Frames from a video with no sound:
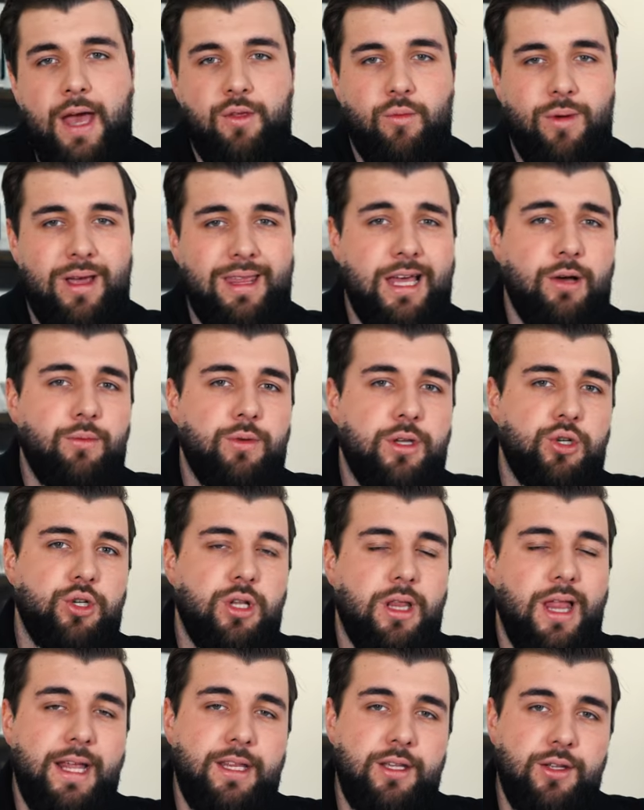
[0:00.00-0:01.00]
And the way that we
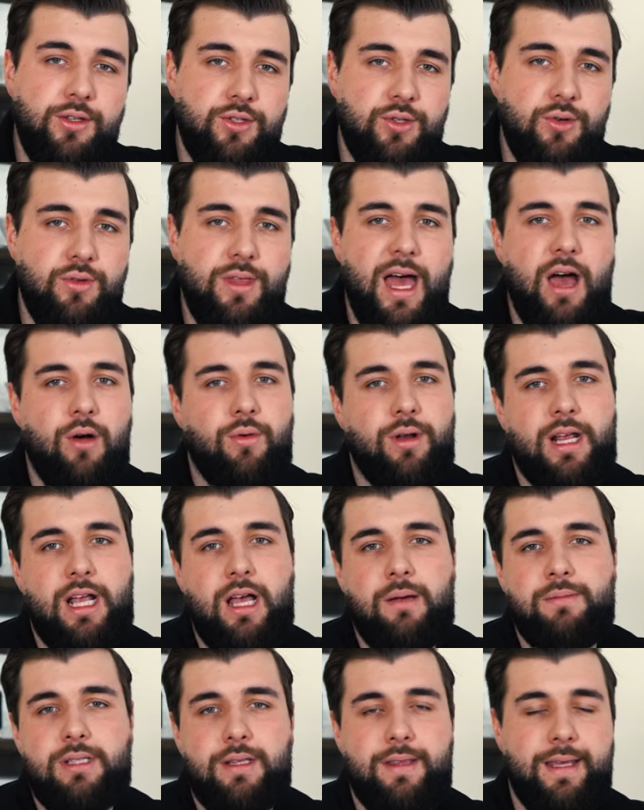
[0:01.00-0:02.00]
usually like to do that when it
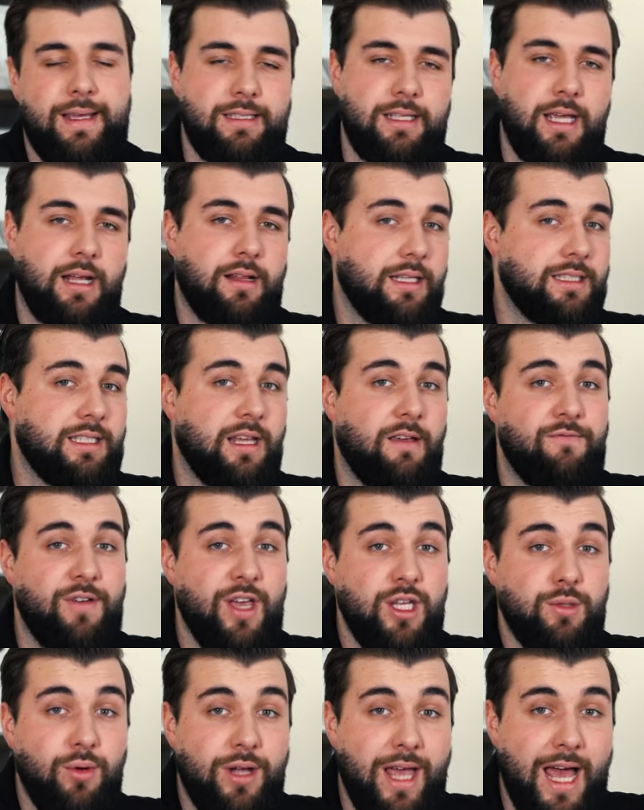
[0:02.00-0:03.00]
comes to things like, let's say
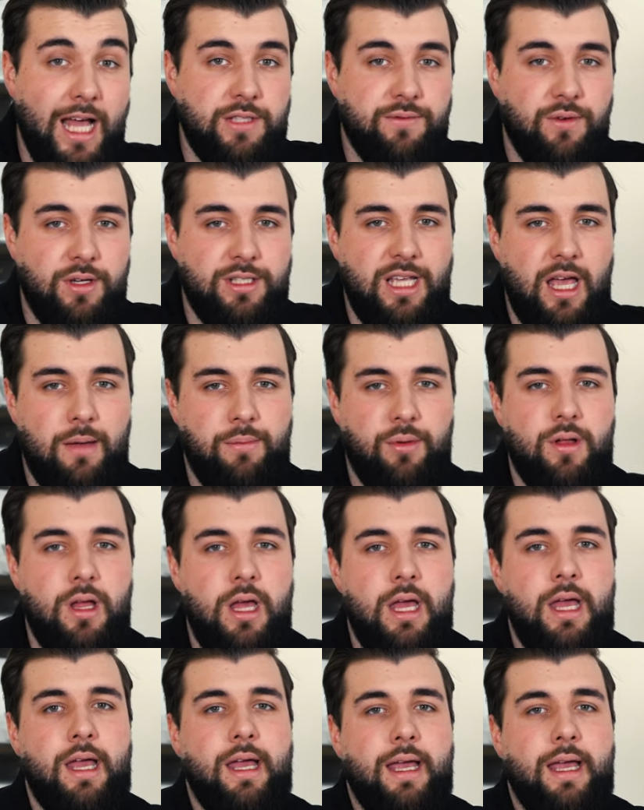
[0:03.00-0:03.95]
Facebook ads, for example,